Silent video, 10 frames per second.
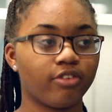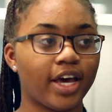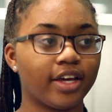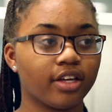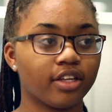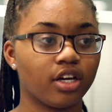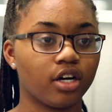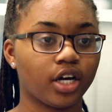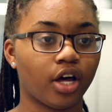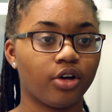of like
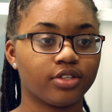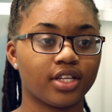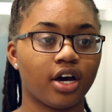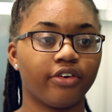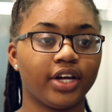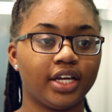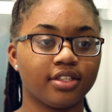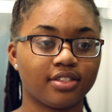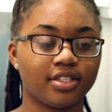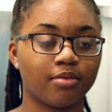young girls that are
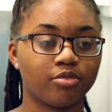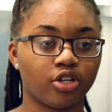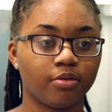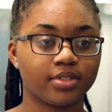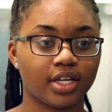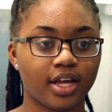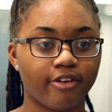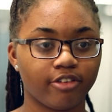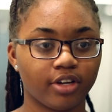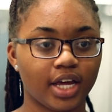in STEM jobs and
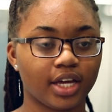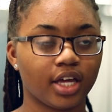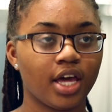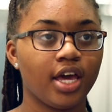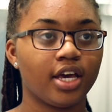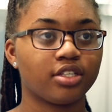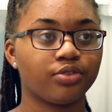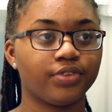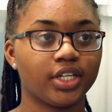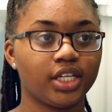I feel like
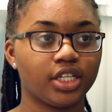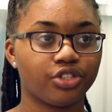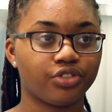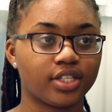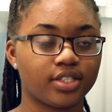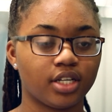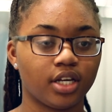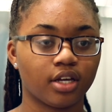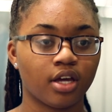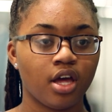it's a really
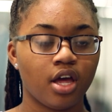interesting